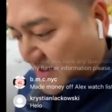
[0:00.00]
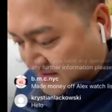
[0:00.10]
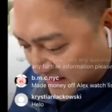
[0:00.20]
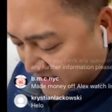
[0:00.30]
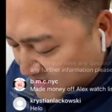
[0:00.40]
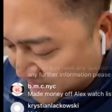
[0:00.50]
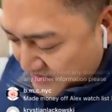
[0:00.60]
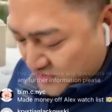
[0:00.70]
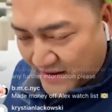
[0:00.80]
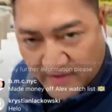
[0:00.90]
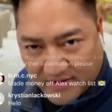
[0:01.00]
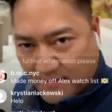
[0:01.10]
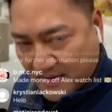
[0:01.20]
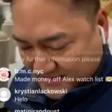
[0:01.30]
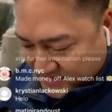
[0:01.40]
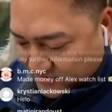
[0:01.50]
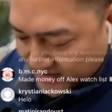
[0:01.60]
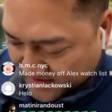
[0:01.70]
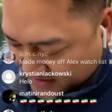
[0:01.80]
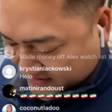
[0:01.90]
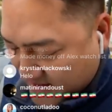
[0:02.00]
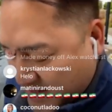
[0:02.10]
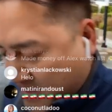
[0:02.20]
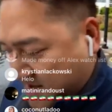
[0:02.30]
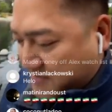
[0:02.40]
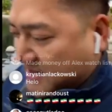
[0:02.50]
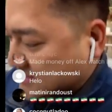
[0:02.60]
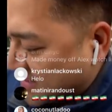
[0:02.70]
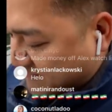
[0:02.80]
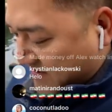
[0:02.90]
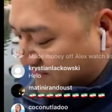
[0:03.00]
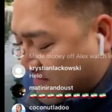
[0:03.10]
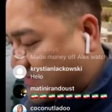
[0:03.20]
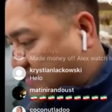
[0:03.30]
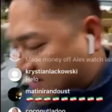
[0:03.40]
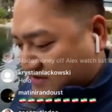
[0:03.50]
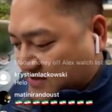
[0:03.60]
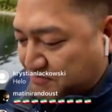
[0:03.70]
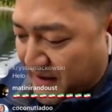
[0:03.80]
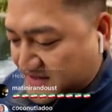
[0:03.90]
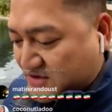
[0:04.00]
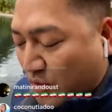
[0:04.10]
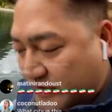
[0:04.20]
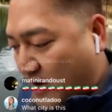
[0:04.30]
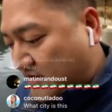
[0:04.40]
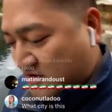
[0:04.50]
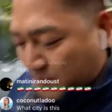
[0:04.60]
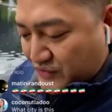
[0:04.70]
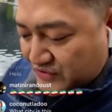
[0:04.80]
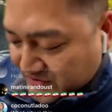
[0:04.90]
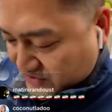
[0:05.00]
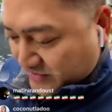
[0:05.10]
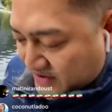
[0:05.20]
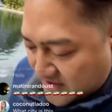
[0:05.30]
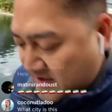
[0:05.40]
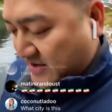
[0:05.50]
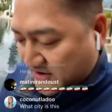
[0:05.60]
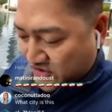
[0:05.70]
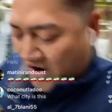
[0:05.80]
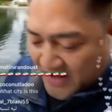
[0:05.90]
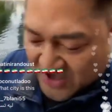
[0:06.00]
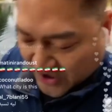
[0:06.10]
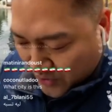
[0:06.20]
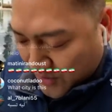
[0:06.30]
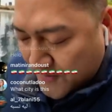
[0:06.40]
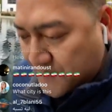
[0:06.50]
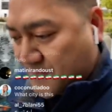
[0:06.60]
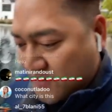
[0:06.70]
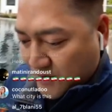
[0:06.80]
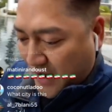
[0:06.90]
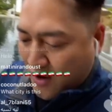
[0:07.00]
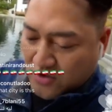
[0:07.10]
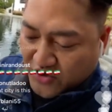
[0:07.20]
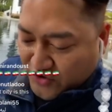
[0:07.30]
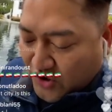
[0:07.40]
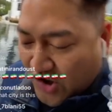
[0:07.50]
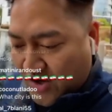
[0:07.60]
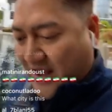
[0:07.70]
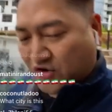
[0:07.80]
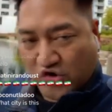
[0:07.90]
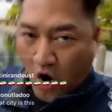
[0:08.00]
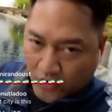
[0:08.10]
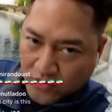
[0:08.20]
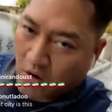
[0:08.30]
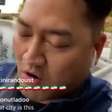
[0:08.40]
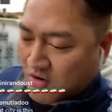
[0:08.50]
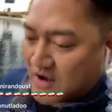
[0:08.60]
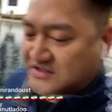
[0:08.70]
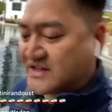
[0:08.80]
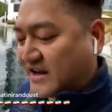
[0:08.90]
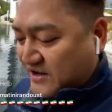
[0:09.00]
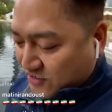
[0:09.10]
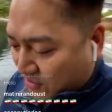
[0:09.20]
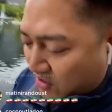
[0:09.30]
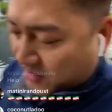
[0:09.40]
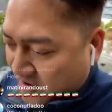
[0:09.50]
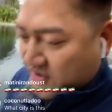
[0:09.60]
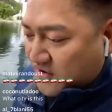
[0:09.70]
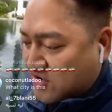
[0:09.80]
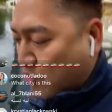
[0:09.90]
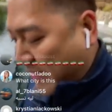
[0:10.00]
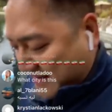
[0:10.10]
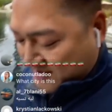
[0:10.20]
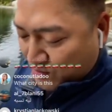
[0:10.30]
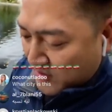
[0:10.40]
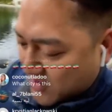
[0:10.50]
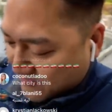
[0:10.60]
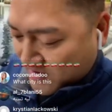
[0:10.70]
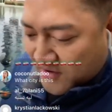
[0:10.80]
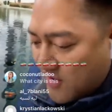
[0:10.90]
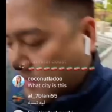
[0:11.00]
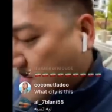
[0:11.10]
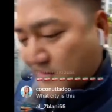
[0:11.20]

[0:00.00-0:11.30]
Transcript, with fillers: And it's that individuality that makes us great, guys. Because if, if everything is just based solely on numbers on the screen, your IQ, how good you look, how tall you are, how skinny you are, your weight, whatever,